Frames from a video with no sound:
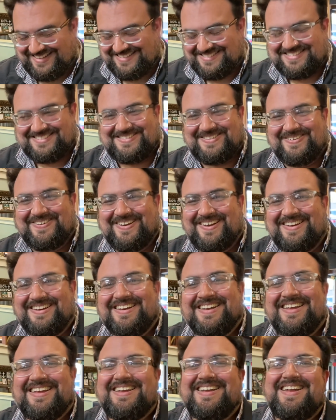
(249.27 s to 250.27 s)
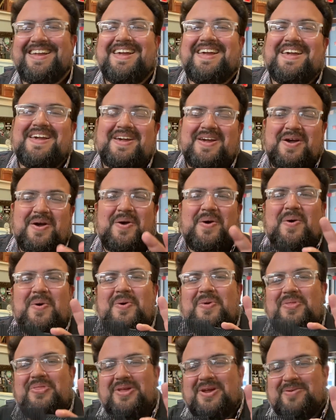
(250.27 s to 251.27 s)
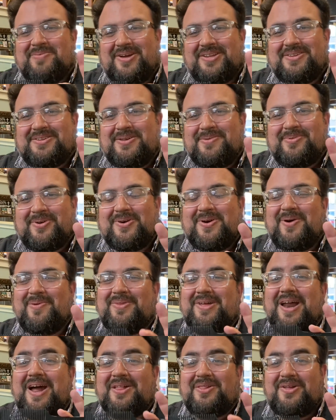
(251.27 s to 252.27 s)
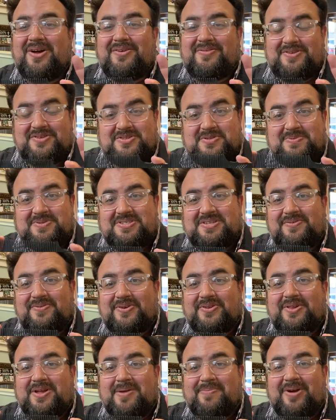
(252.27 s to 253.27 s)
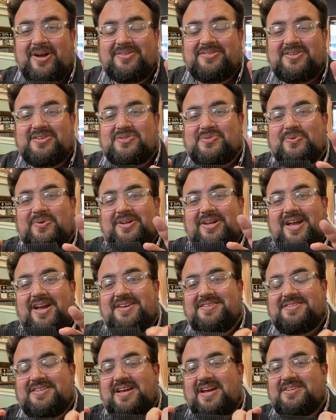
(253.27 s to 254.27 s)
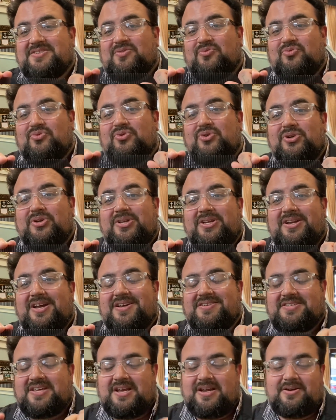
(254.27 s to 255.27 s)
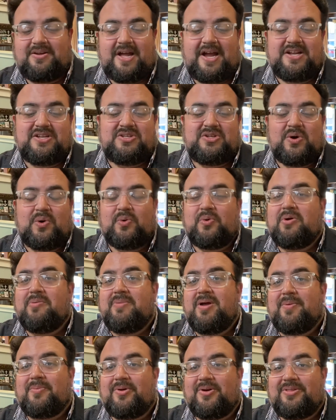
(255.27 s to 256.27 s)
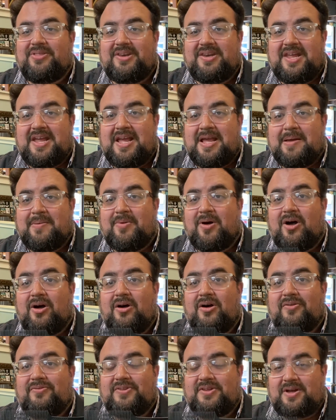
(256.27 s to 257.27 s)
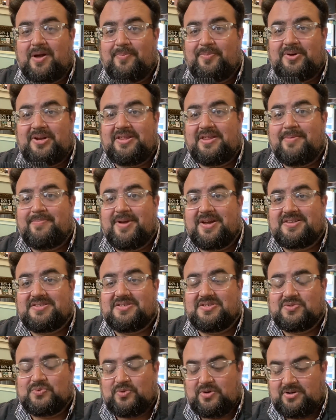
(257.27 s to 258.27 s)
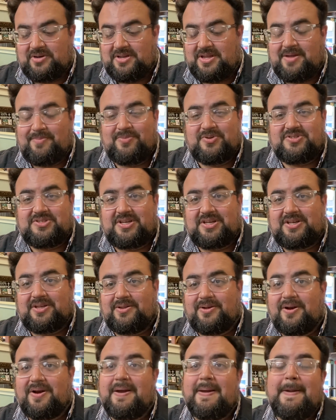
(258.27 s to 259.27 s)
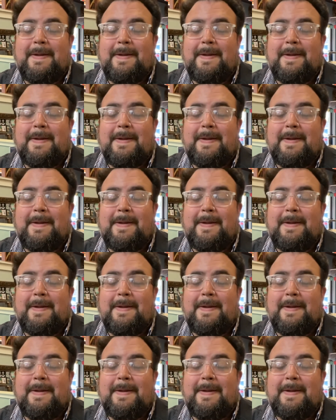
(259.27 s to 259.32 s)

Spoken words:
So good. Thing about the clipper comb that I love, and specifically about this one, guys, it has a really nice handle. I don't remember the name of the company that makes this one in particular.